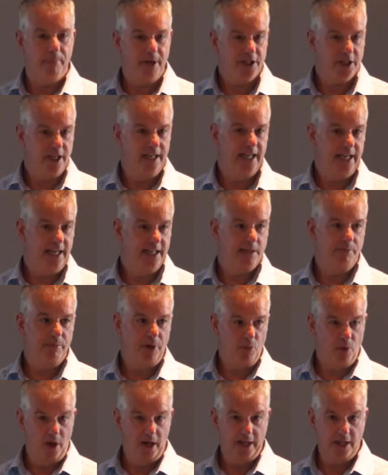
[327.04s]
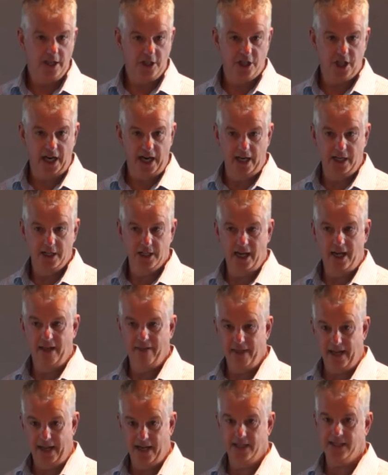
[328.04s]
but you need to be willing to change,
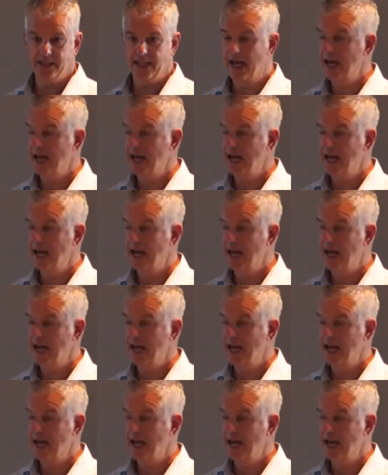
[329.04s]
and that is the